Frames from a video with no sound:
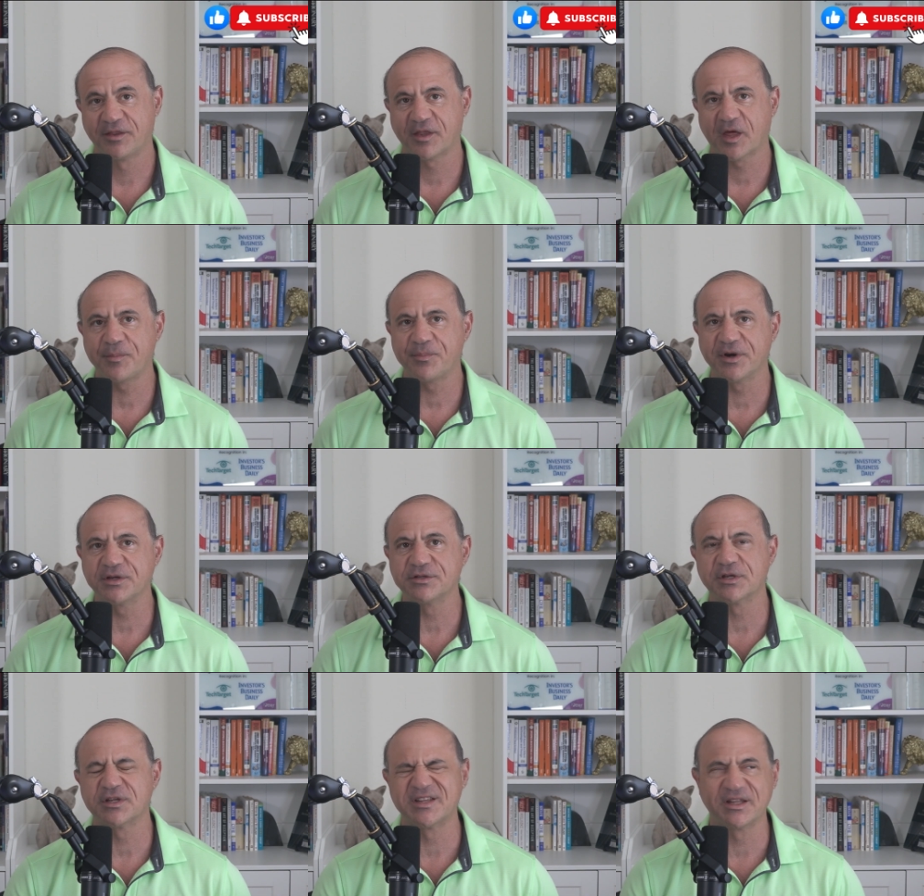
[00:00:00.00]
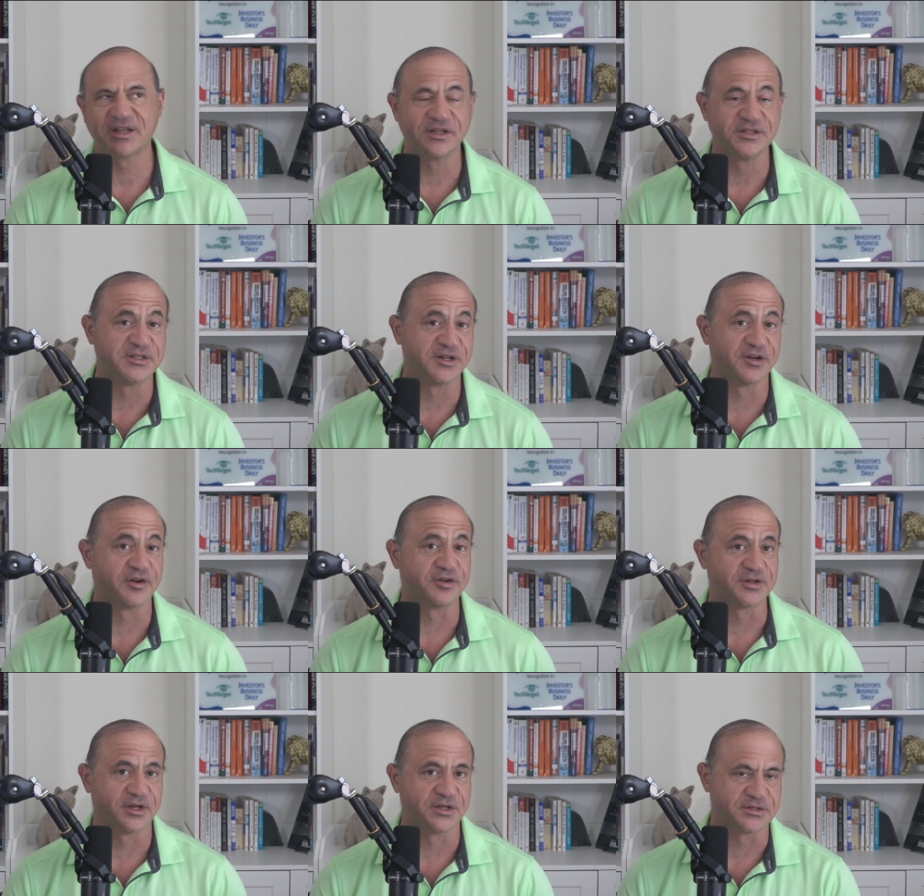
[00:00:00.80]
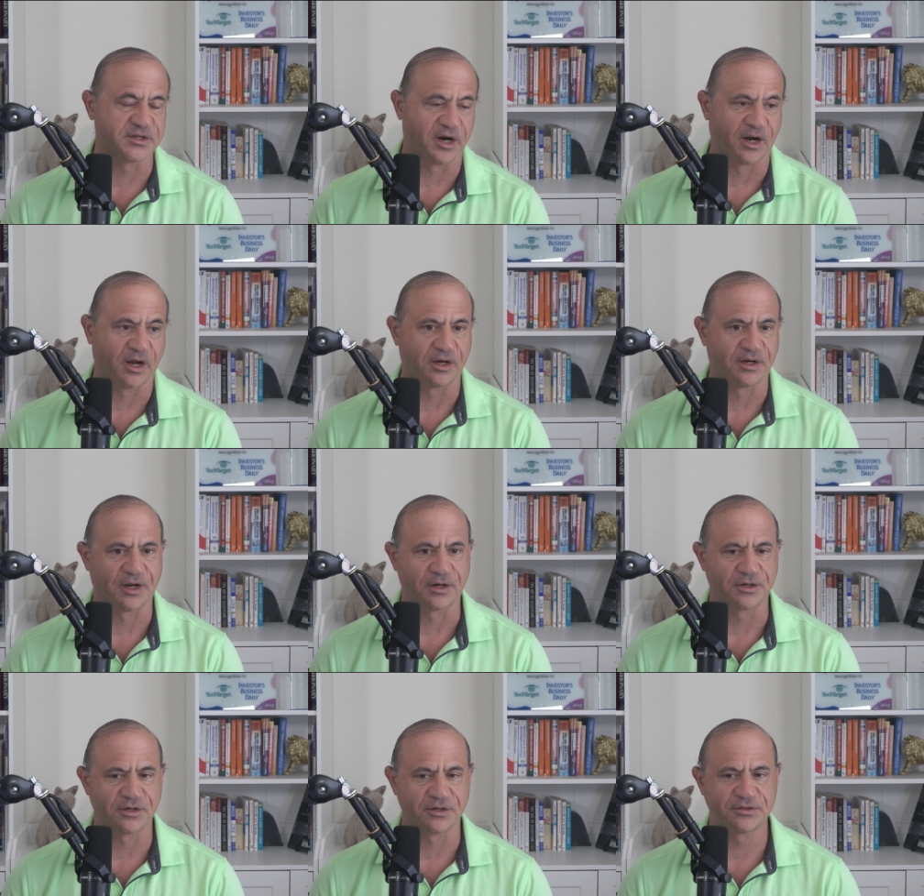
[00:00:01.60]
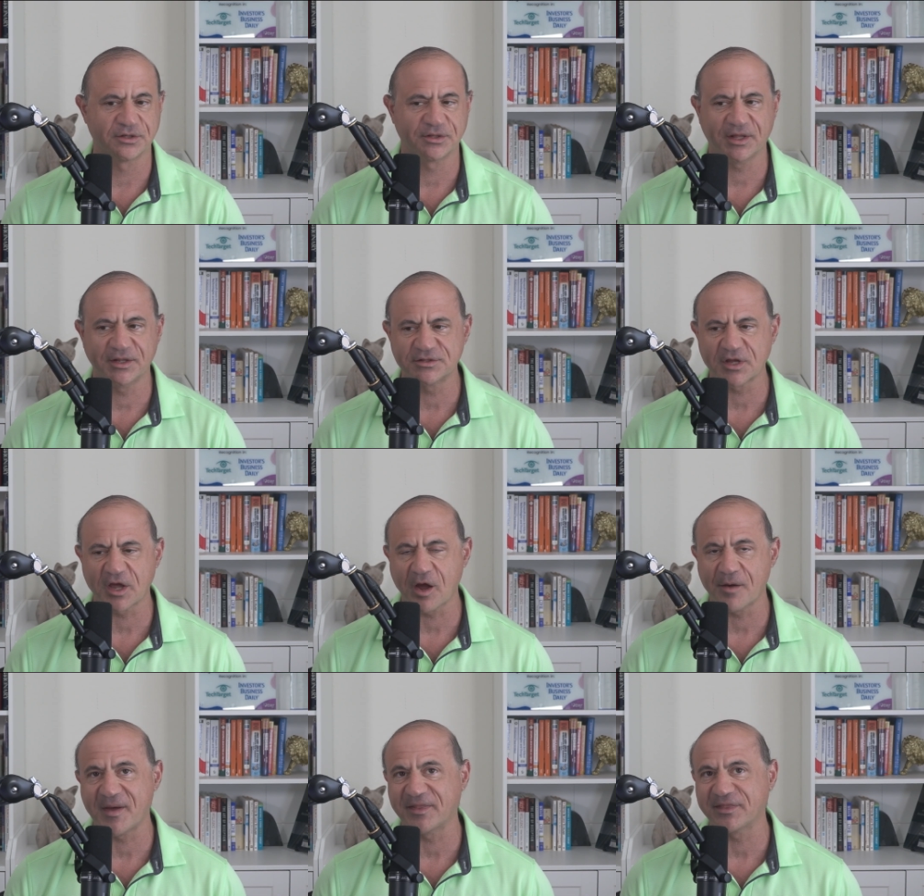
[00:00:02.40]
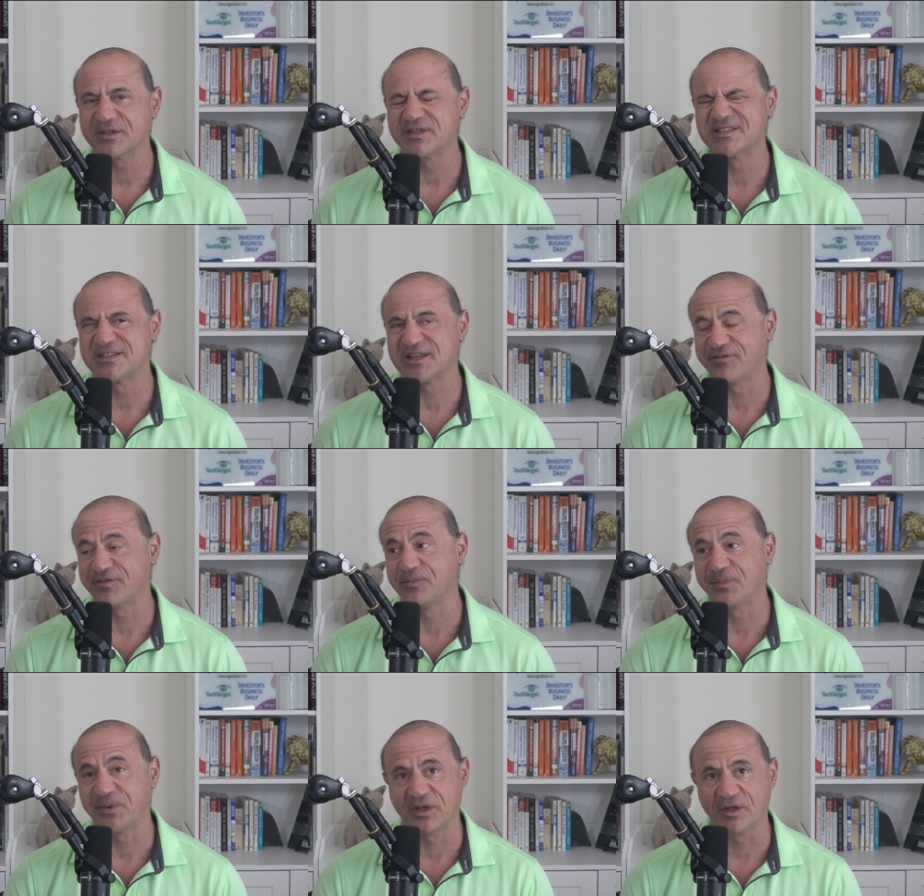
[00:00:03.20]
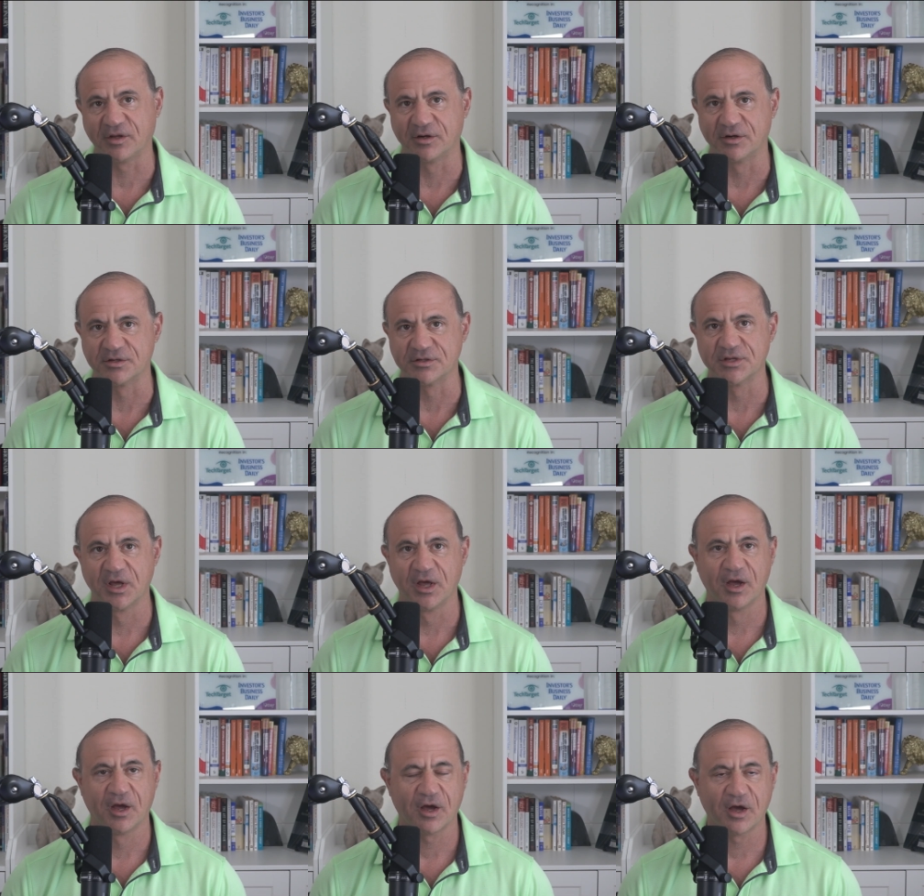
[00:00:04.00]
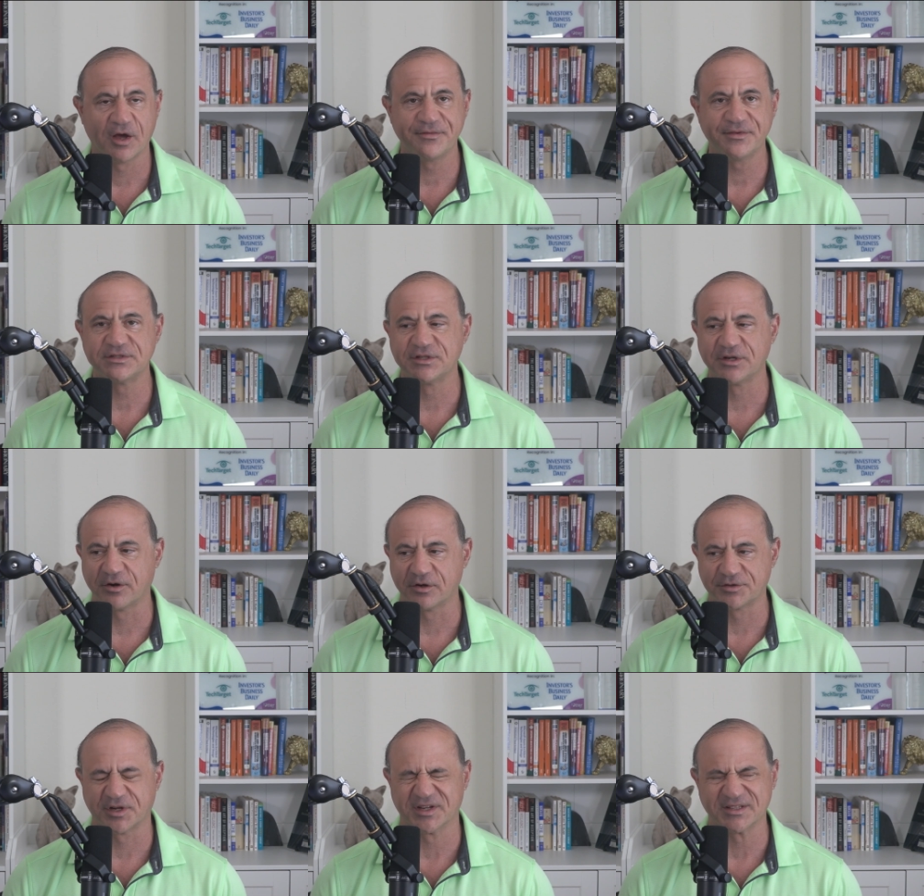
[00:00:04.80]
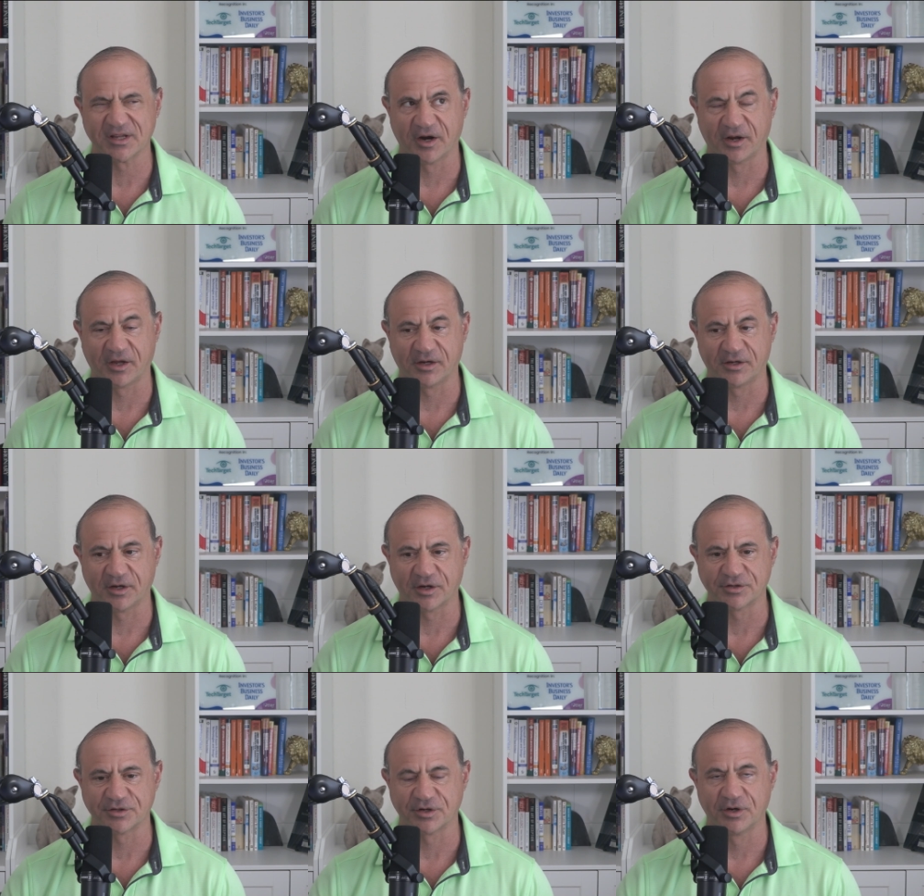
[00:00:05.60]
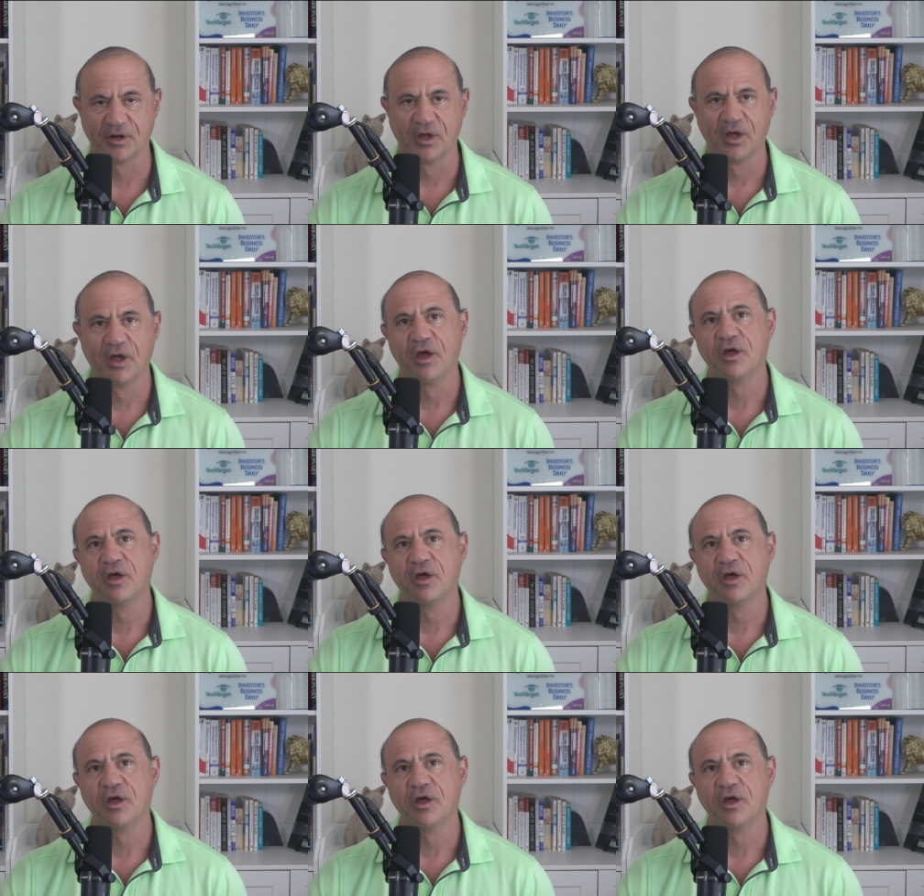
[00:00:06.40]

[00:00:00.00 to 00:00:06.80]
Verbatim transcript: And that brings us into Zero Trust architecture. So let's talk about the seven pillars of a Zero Trust architecture.